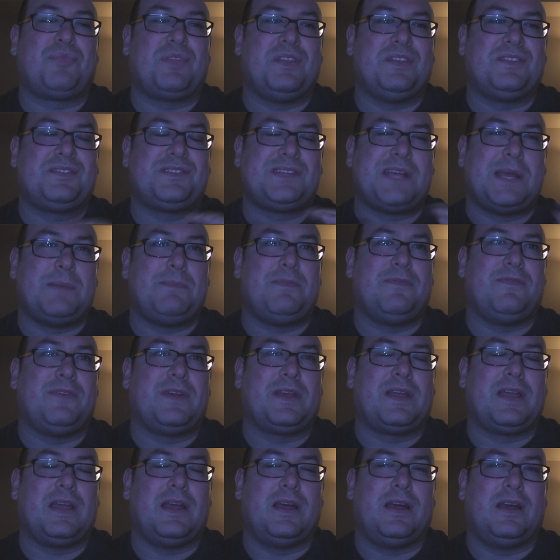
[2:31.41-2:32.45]
this type of
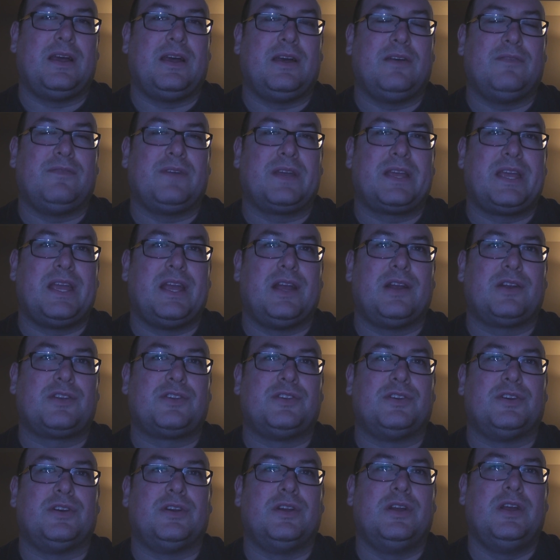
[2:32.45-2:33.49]
a uh, of a
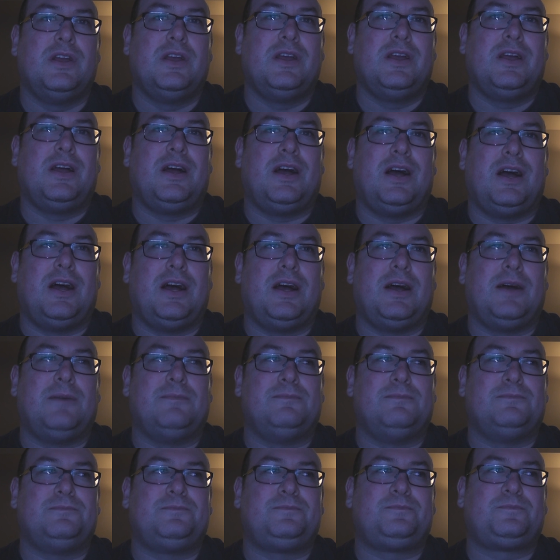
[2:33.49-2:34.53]
character,
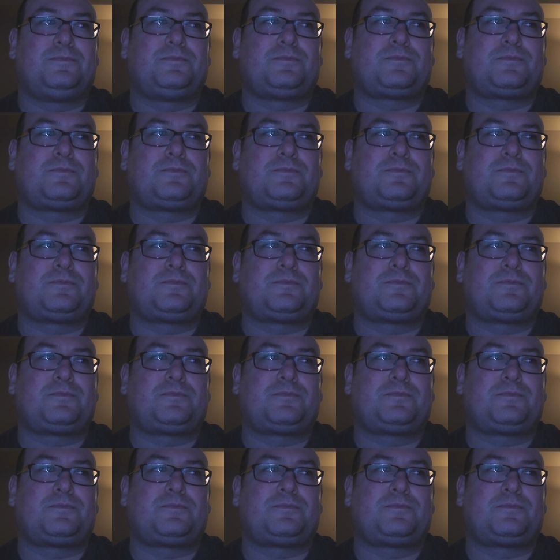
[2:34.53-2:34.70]
um,